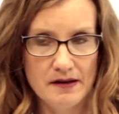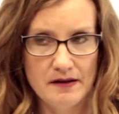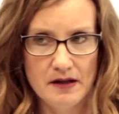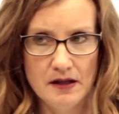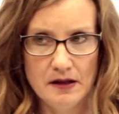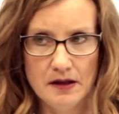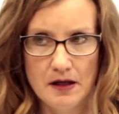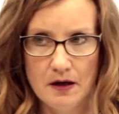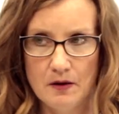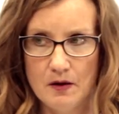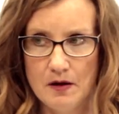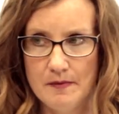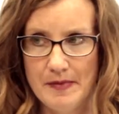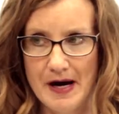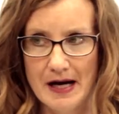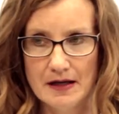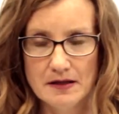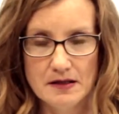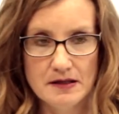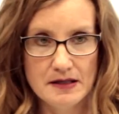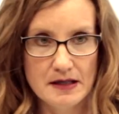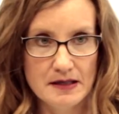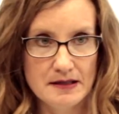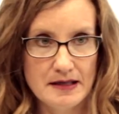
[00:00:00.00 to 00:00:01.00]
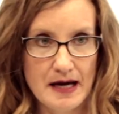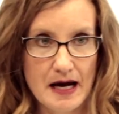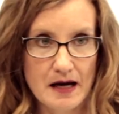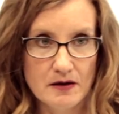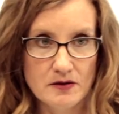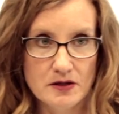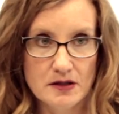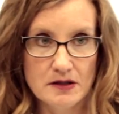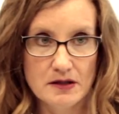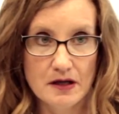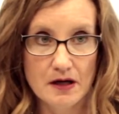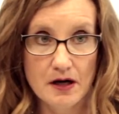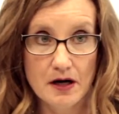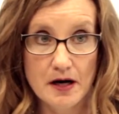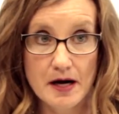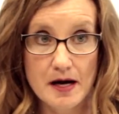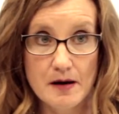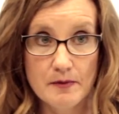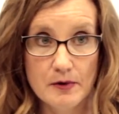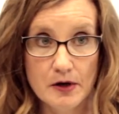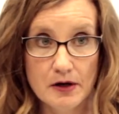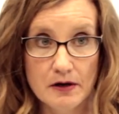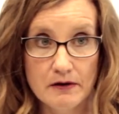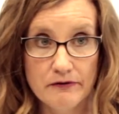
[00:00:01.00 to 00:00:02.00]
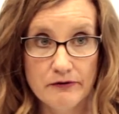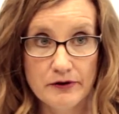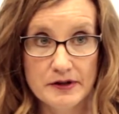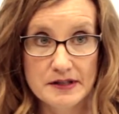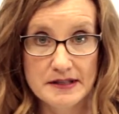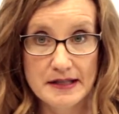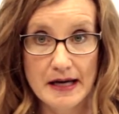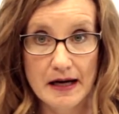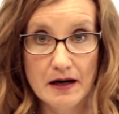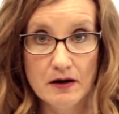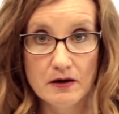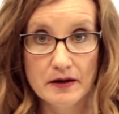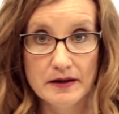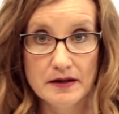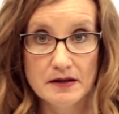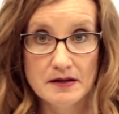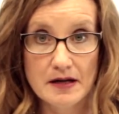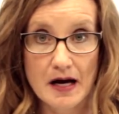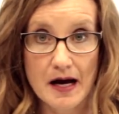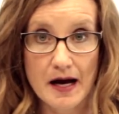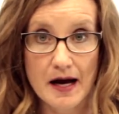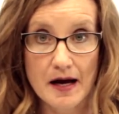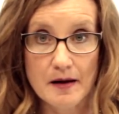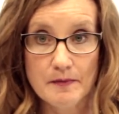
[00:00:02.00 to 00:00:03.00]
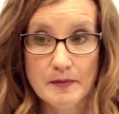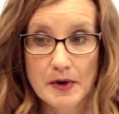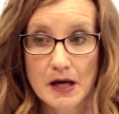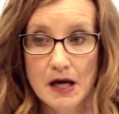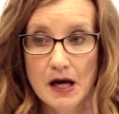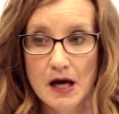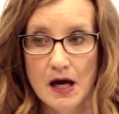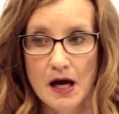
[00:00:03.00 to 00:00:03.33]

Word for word: I think there were about six houses in our neighborhood for sale at the time.